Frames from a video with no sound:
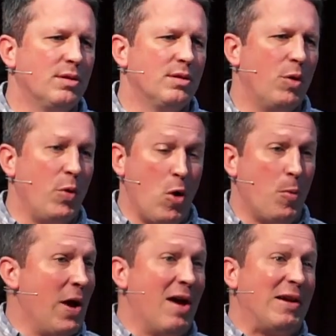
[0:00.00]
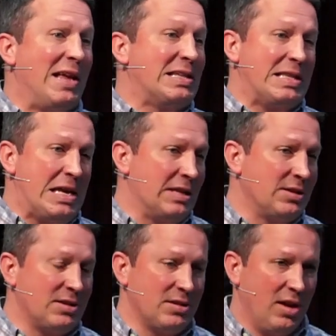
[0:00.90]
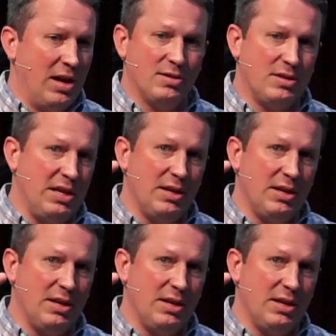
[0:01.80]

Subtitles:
What hope do we have against this, as